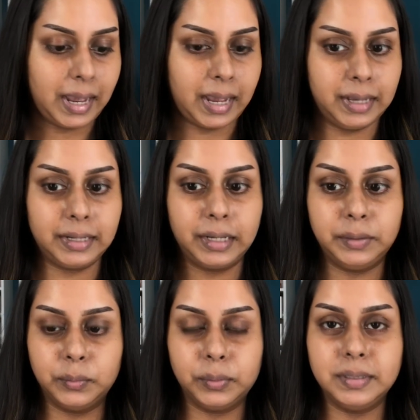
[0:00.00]
And I
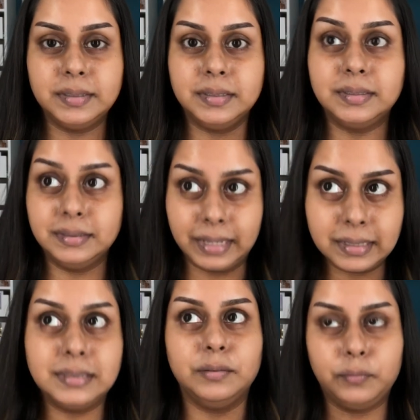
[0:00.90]
know this
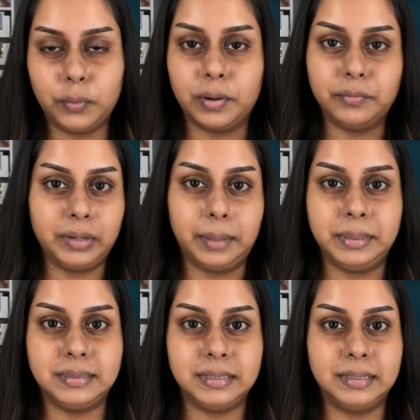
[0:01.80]
next Sephora
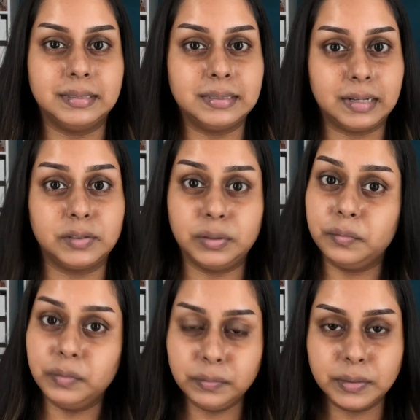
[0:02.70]
VIB sale starts on the
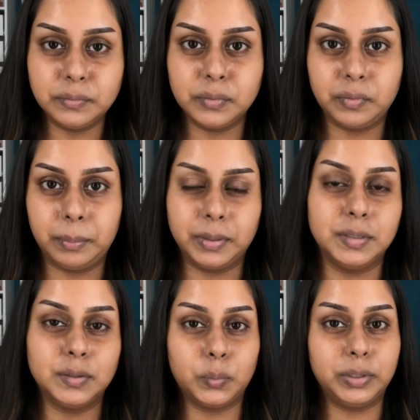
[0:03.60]
5th of
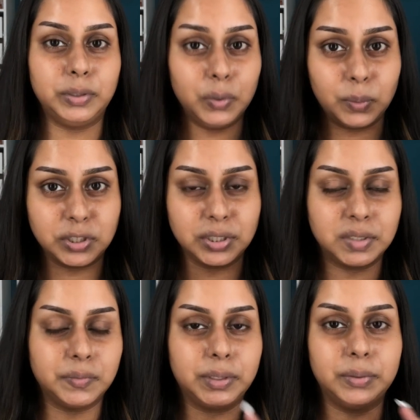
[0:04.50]
November, so when you're watching
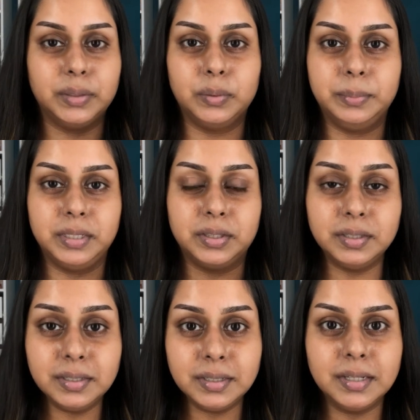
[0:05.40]
this video it will be the
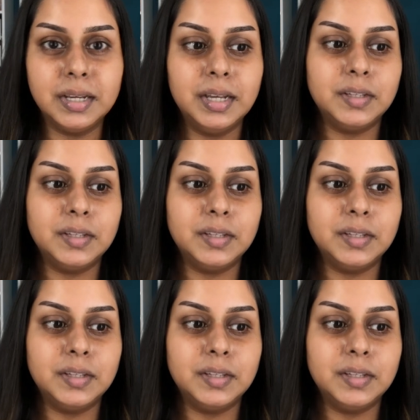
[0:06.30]
3rd.